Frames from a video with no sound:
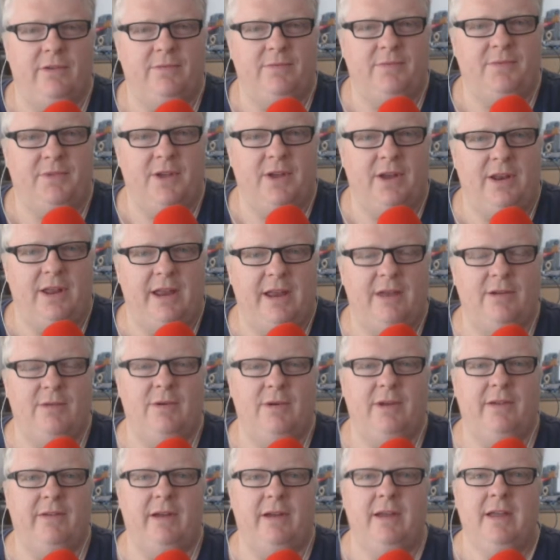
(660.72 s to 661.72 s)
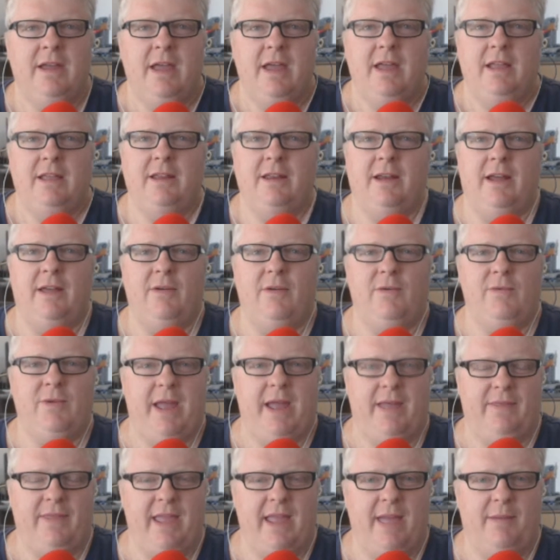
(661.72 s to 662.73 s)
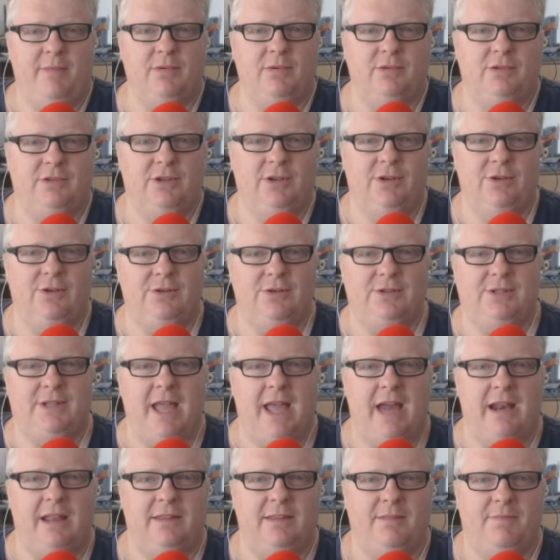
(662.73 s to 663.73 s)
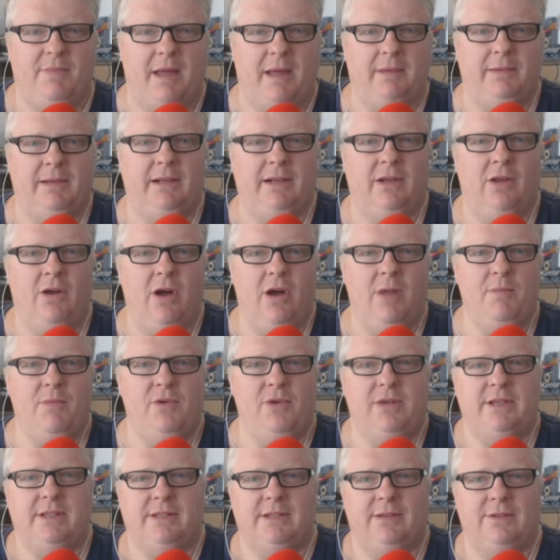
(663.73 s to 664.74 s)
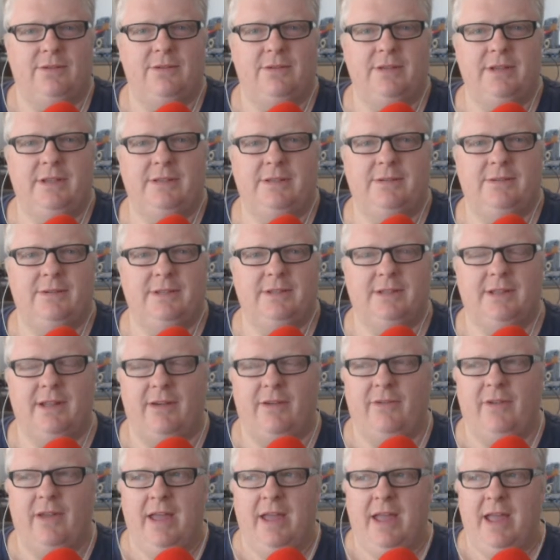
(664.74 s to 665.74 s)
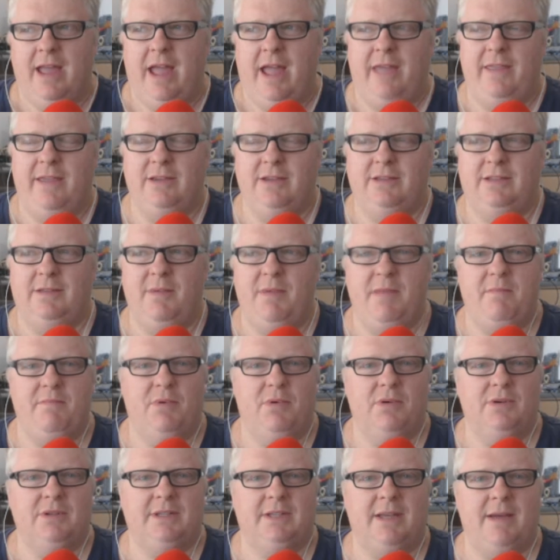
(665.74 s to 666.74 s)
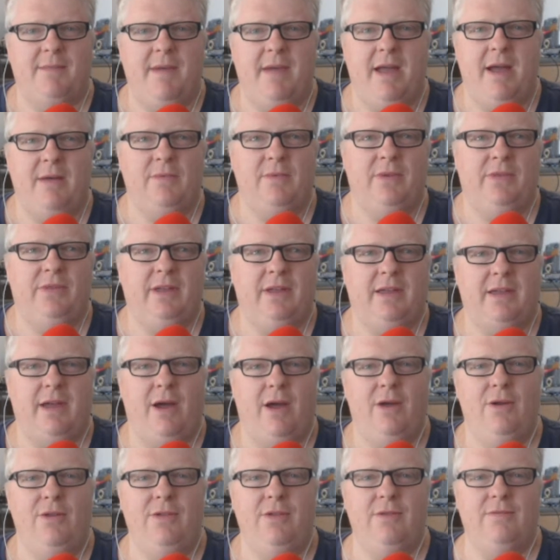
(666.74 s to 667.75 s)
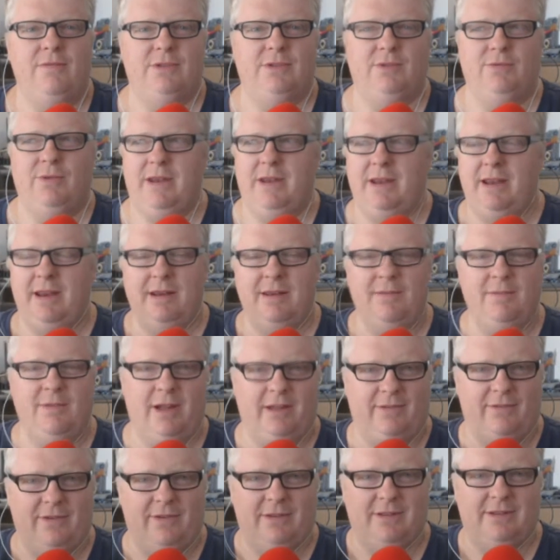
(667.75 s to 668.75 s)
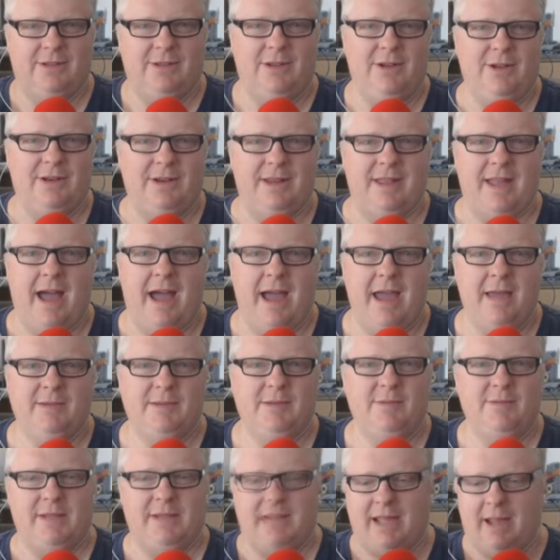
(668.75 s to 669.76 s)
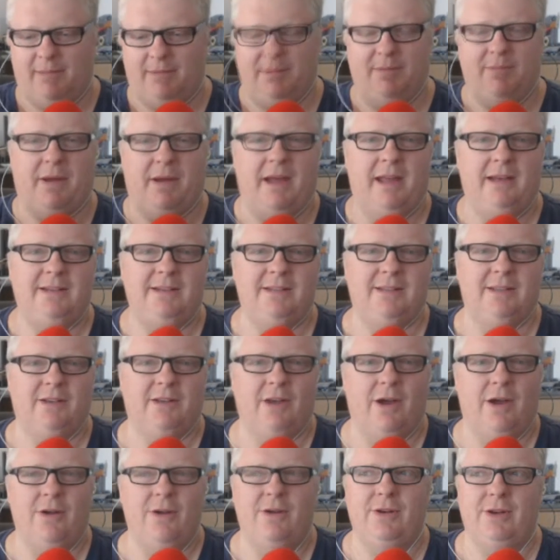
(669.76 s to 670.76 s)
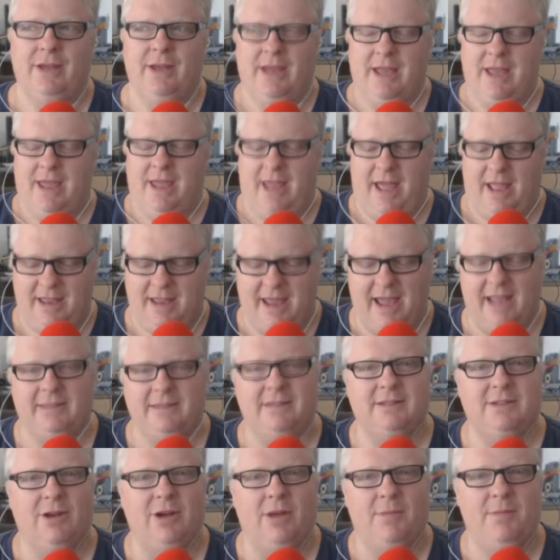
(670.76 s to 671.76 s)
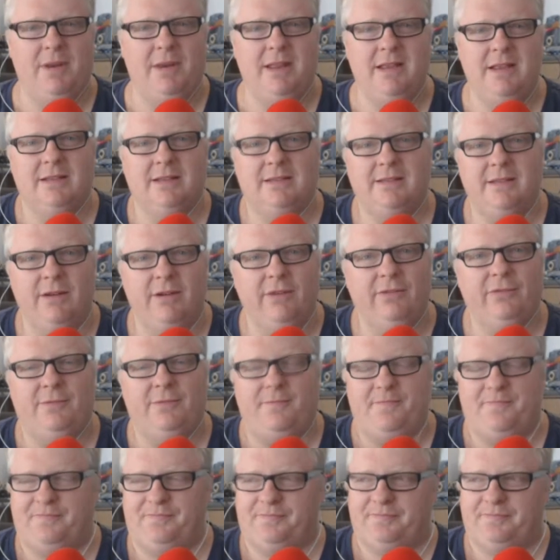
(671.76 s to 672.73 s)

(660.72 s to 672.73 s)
or 13 or whatever, that we had the Apple IIs down at the public libraries and all this sort of stuff. And there used to be books come out with the code that was written in them, like for certain games, maybe a couple of pages of code, and you had to type it in yourself.